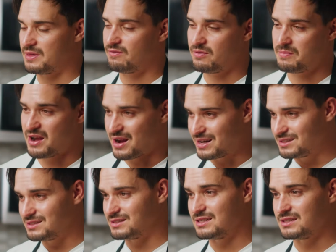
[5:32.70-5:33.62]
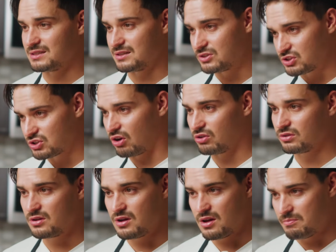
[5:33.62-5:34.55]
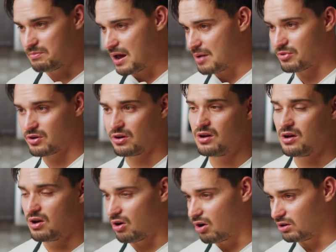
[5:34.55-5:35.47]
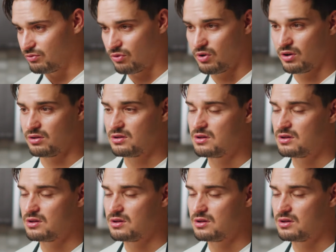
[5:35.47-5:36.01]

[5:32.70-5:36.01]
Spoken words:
Give them a nice season, salt, pepper, olive oil.